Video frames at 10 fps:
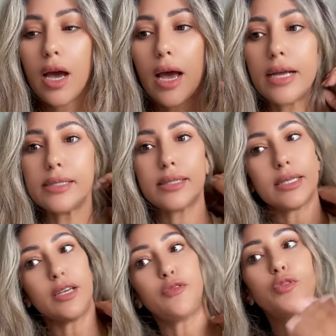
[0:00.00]
And
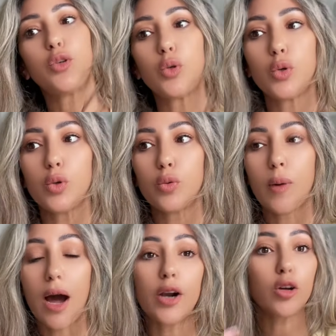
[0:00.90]
if you
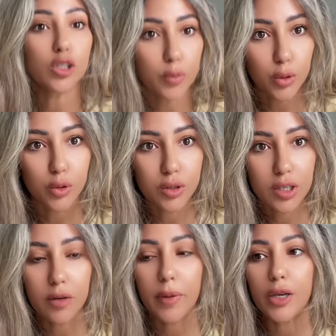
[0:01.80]
are not a pro
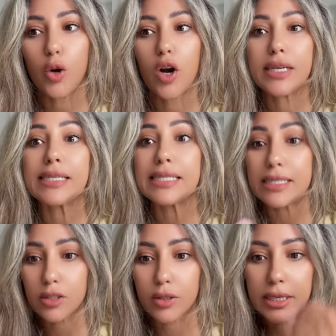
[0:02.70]
user, but you are
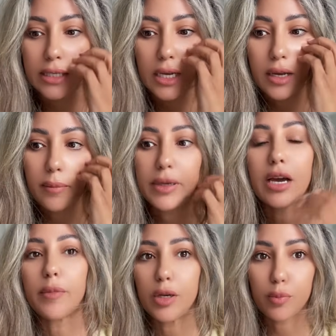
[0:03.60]
considering
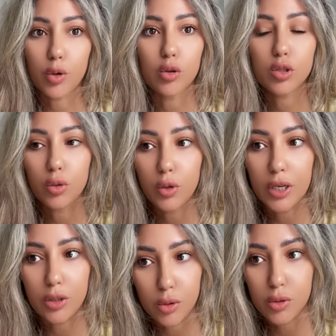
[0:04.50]
becoming a pro so you
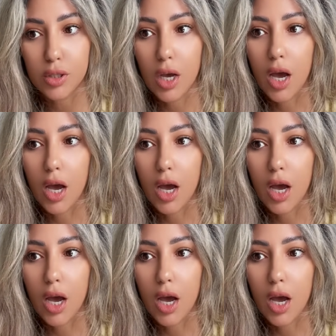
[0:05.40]
can use